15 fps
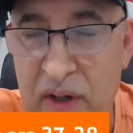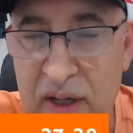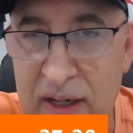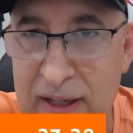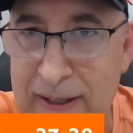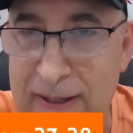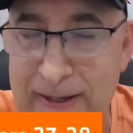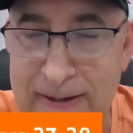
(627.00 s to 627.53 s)

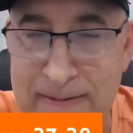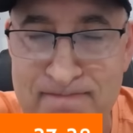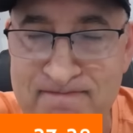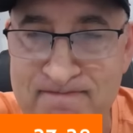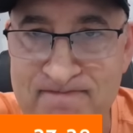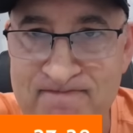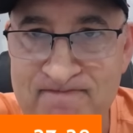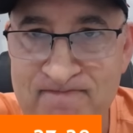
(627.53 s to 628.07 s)

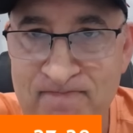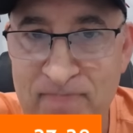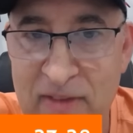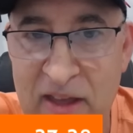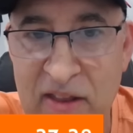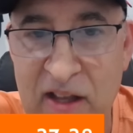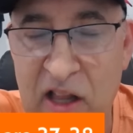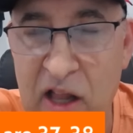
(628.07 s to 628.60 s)
and
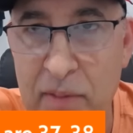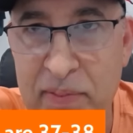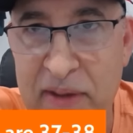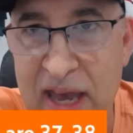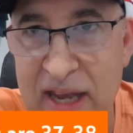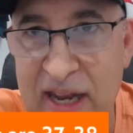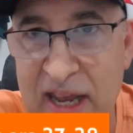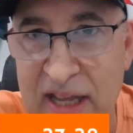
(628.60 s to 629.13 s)
the club
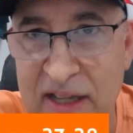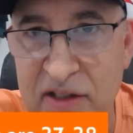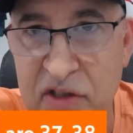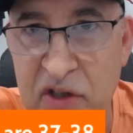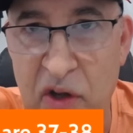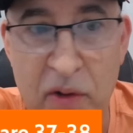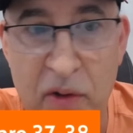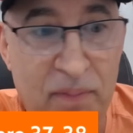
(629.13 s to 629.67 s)
can't hit.
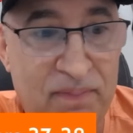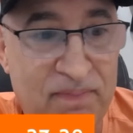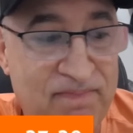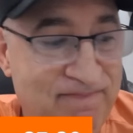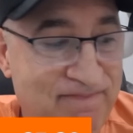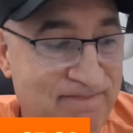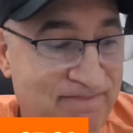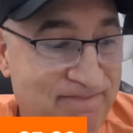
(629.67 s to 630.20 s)
So
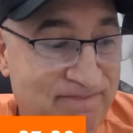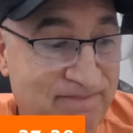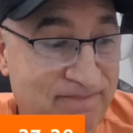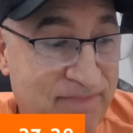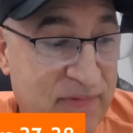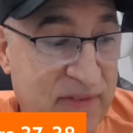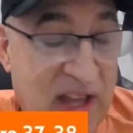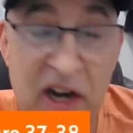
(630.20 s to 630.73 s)

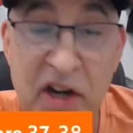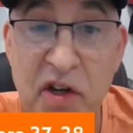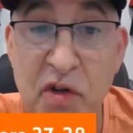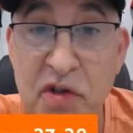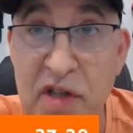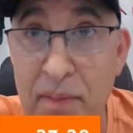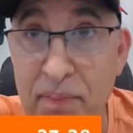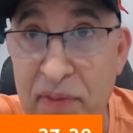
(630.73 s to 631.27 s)
got to do
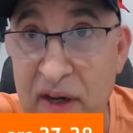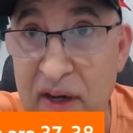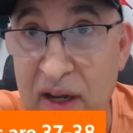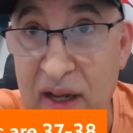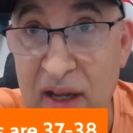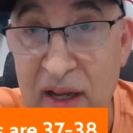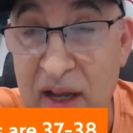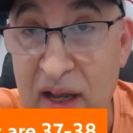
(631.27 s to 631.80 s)
something.
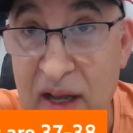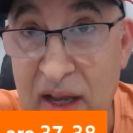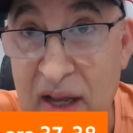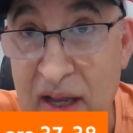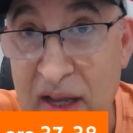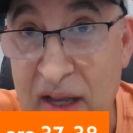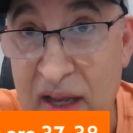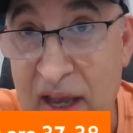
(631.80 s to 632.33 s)

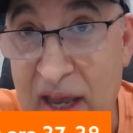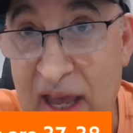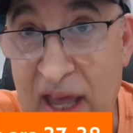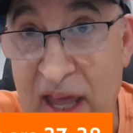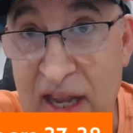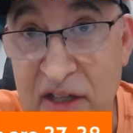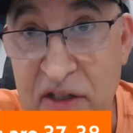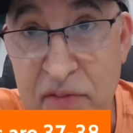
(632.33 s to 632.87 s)

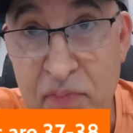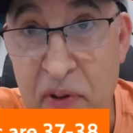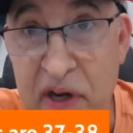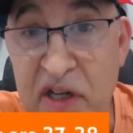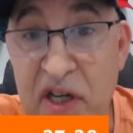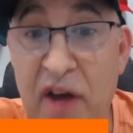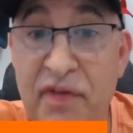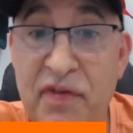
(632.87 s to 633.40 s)
And it's pretty
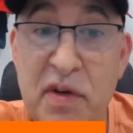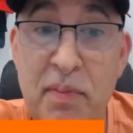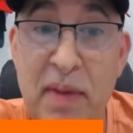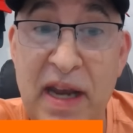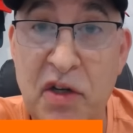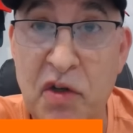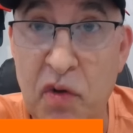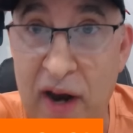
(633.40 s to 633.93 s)
tough to
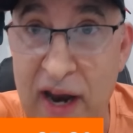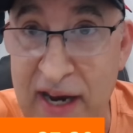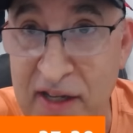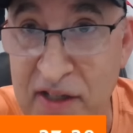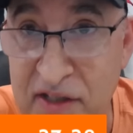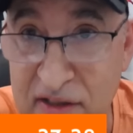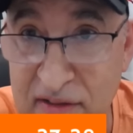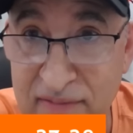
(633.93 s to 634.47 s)
make
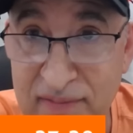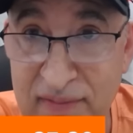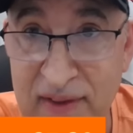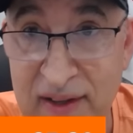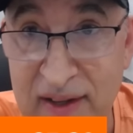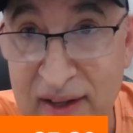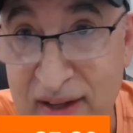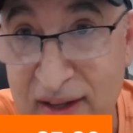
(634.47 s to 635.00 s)
trades.
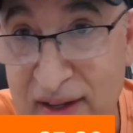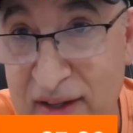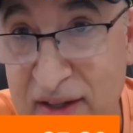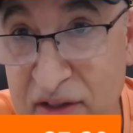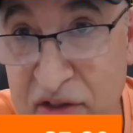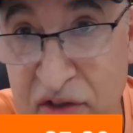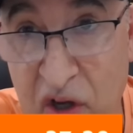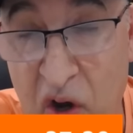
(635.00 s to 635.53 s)

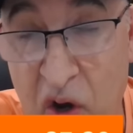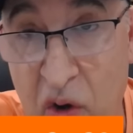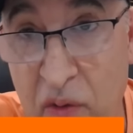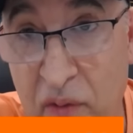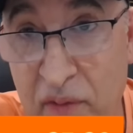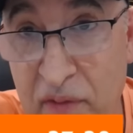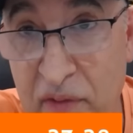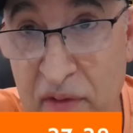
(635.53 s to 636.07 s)

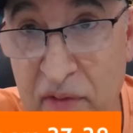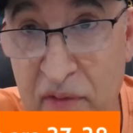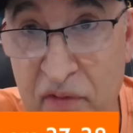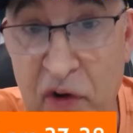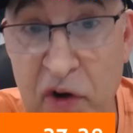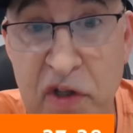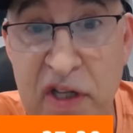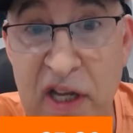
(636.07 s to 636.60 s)
So
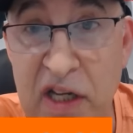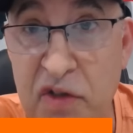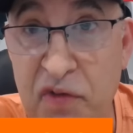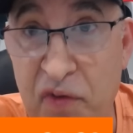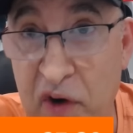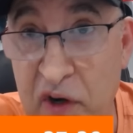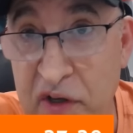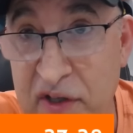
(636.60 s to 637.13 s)
first things
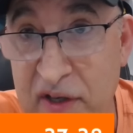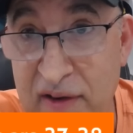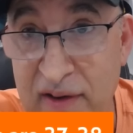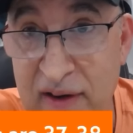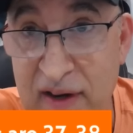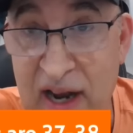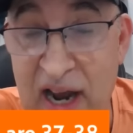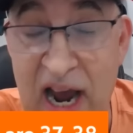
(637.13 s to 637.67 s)
first,
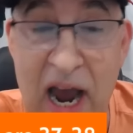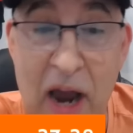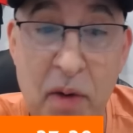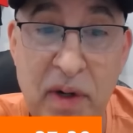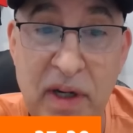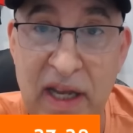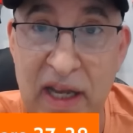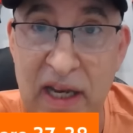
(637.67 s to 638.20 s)
I
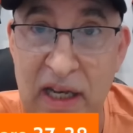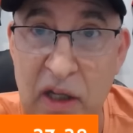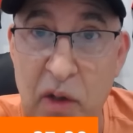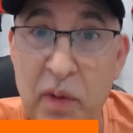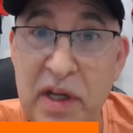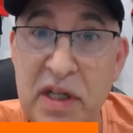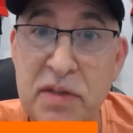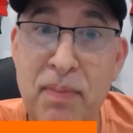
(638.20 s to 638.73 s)
would get
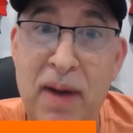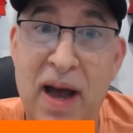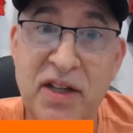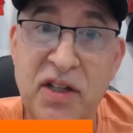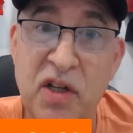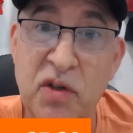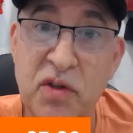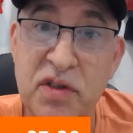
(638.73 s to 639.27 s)
Luis
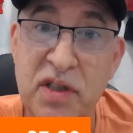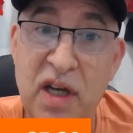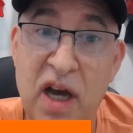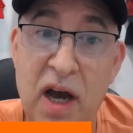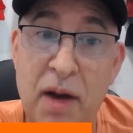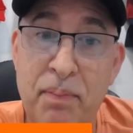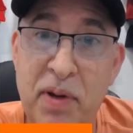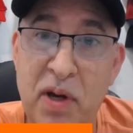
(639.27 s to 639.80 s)
Matos
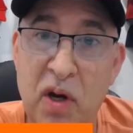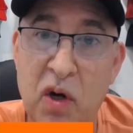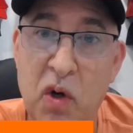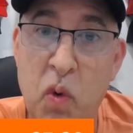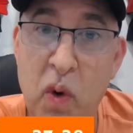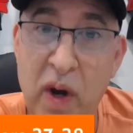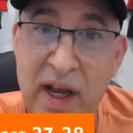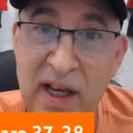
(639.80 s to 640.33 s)
up here
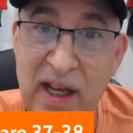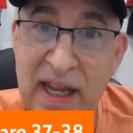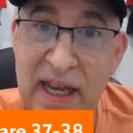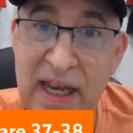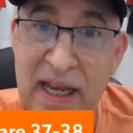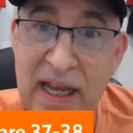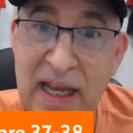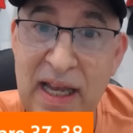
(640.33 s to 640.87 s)
quickly